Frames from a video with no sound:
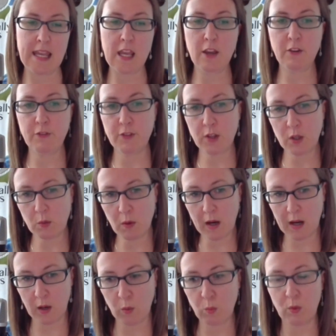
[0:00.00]
if you
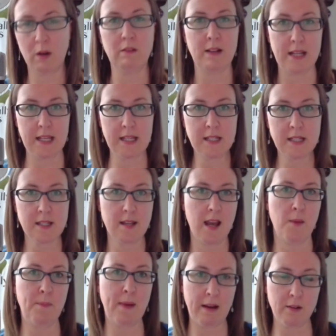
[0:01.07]
are worried
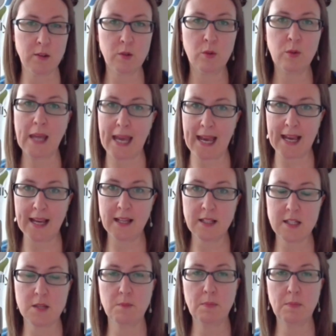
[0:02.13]
about your cat,